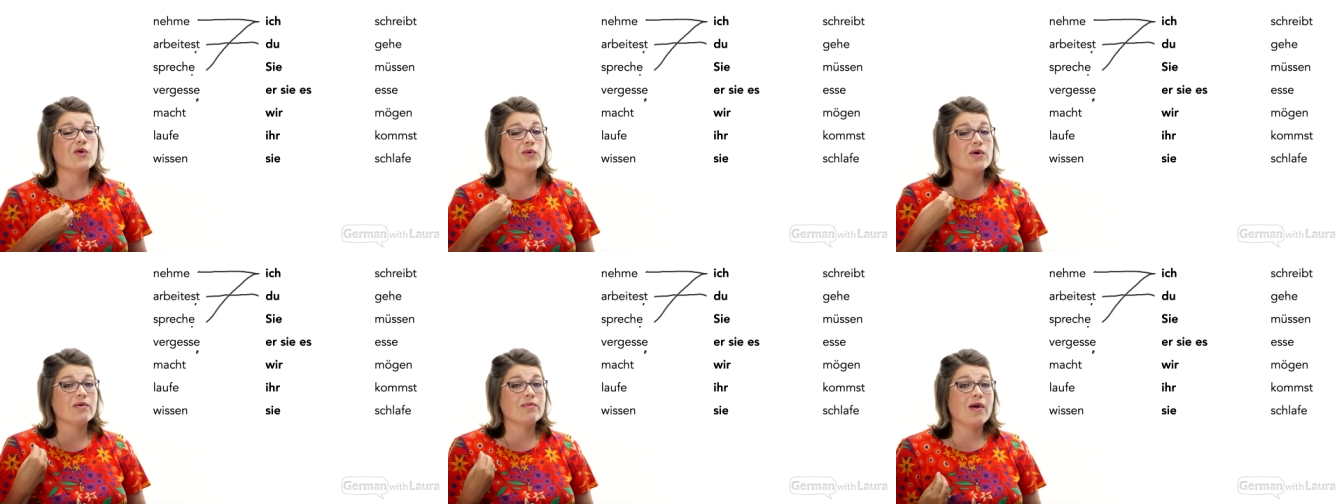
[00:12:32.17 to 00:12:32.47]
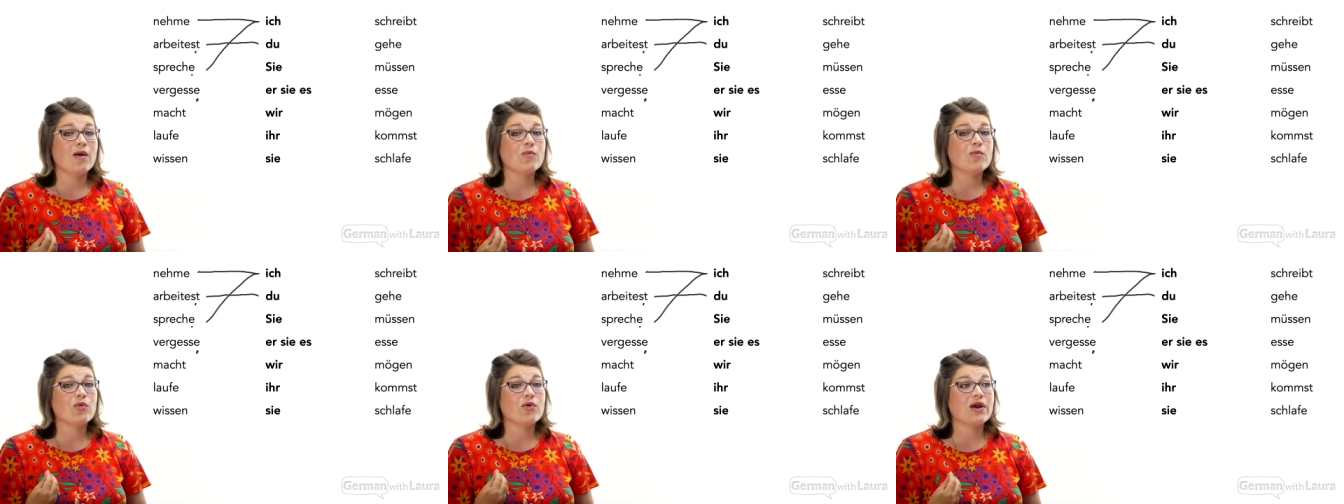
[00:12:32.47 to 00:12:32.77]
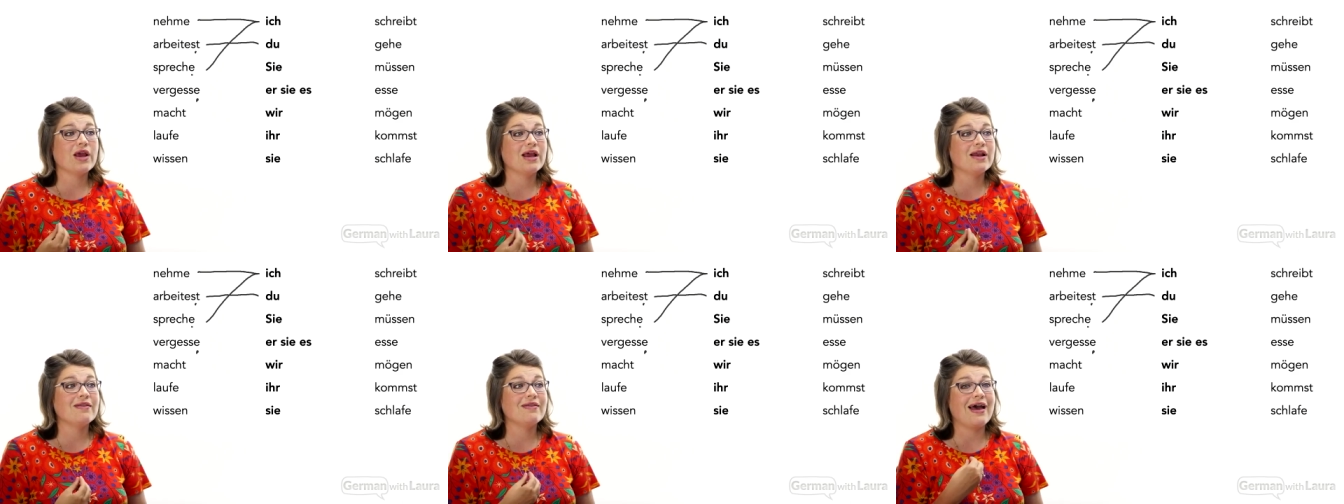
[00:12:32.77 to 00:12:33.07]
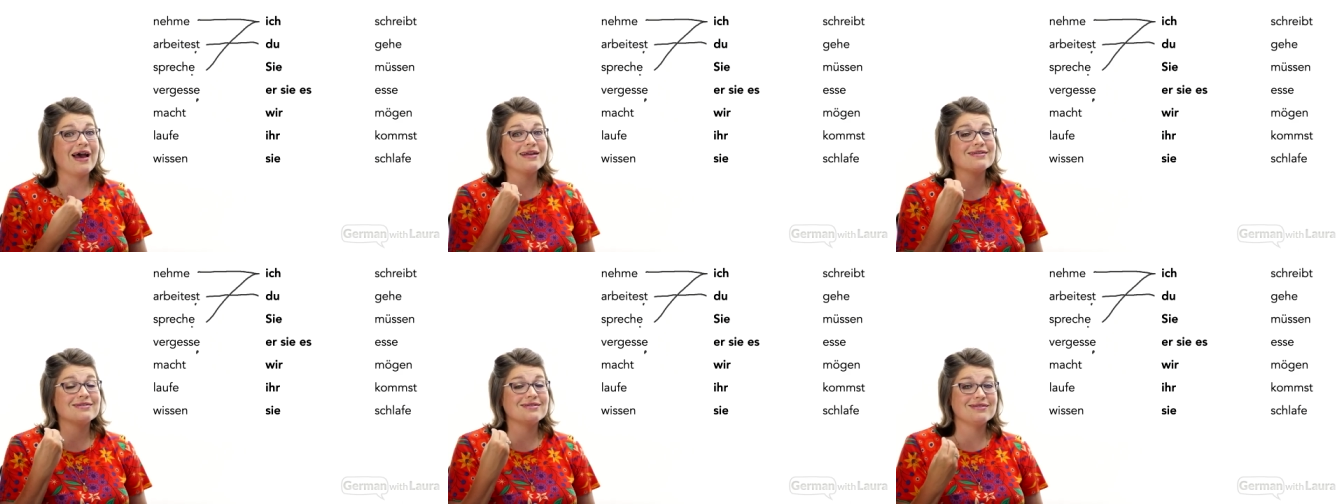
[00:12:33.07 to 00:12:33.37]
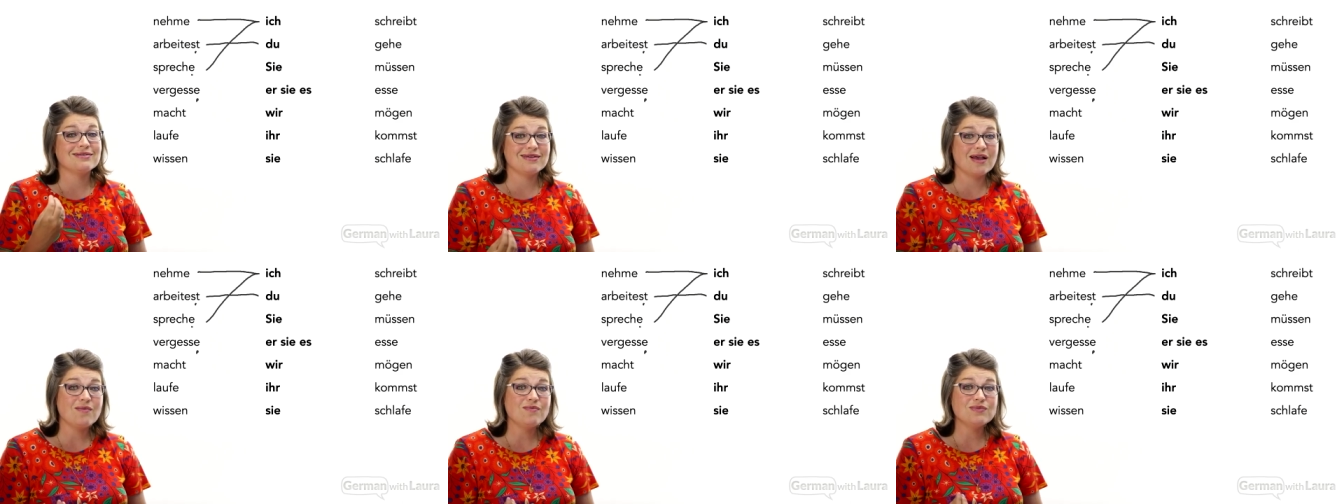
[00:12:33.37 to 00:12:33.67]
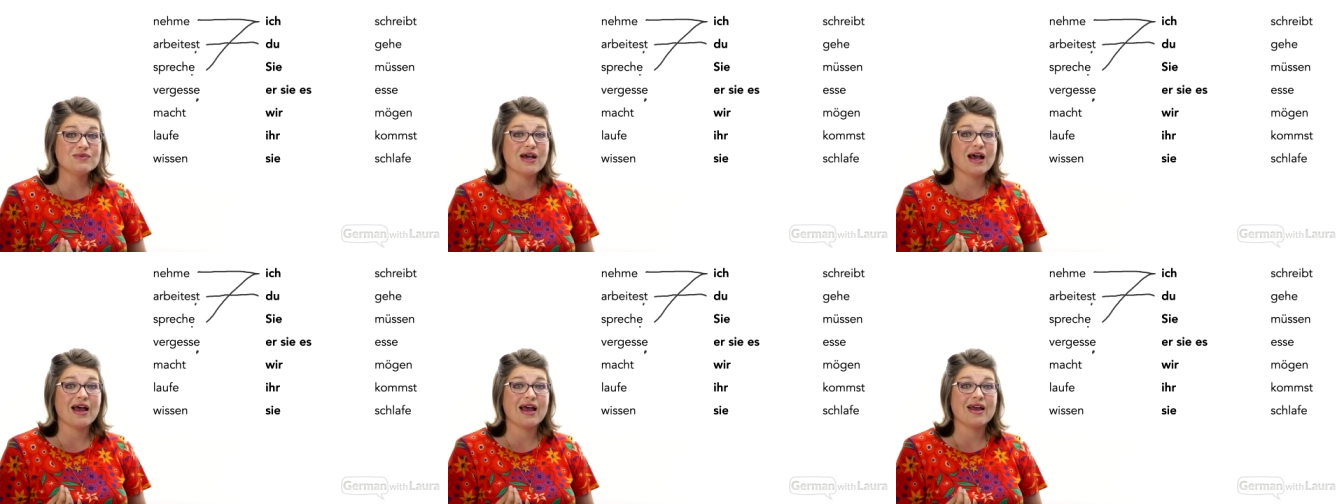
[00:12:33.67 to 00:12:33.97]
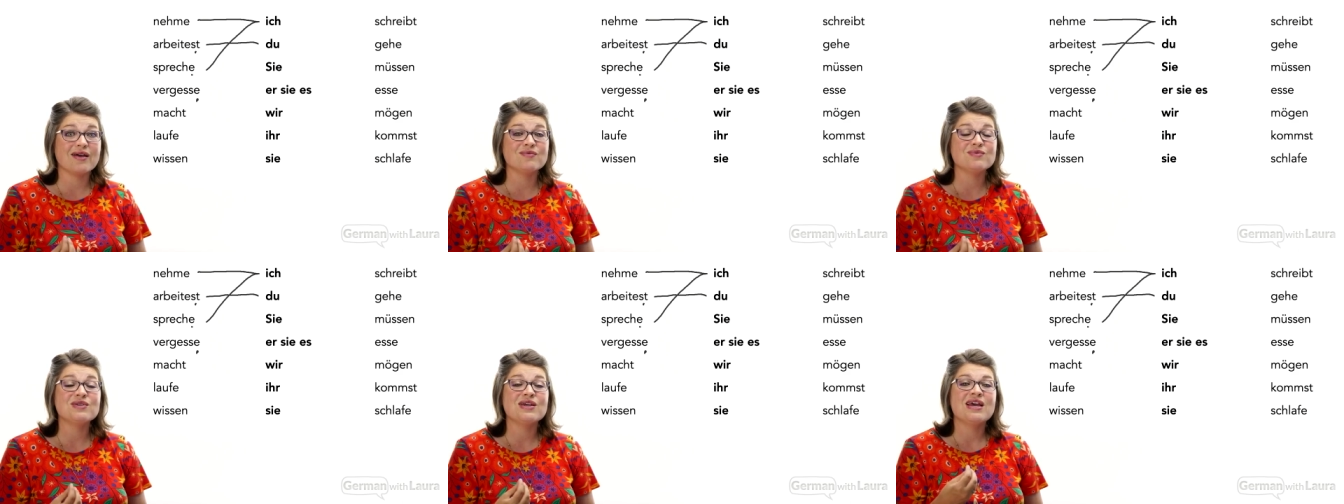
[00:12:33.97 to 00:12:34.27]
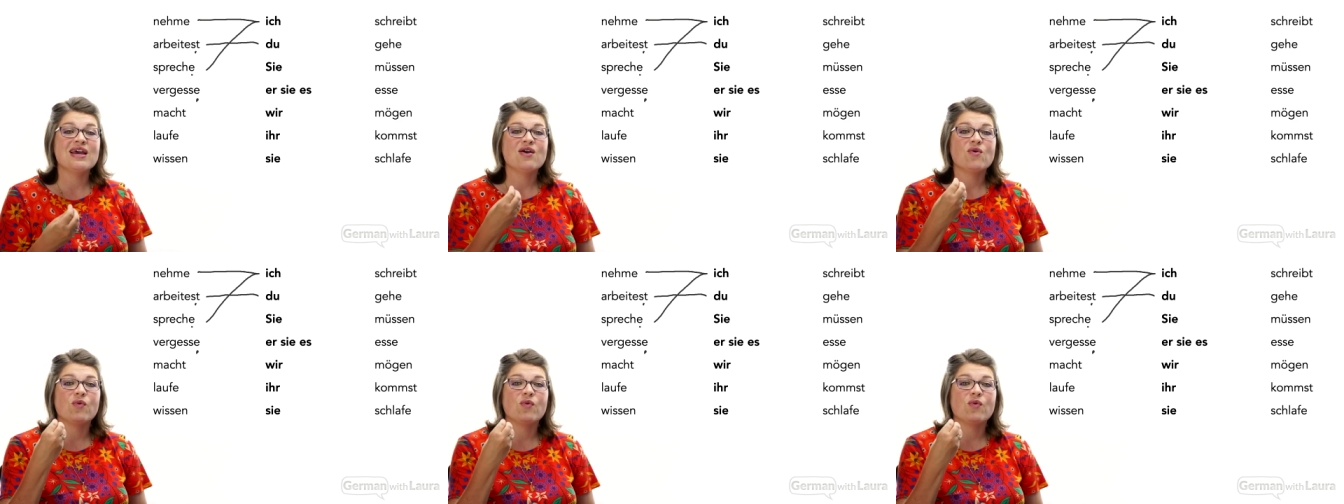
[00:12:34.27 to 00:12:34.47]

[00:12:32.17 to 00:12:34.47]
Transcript: remembering that sometimes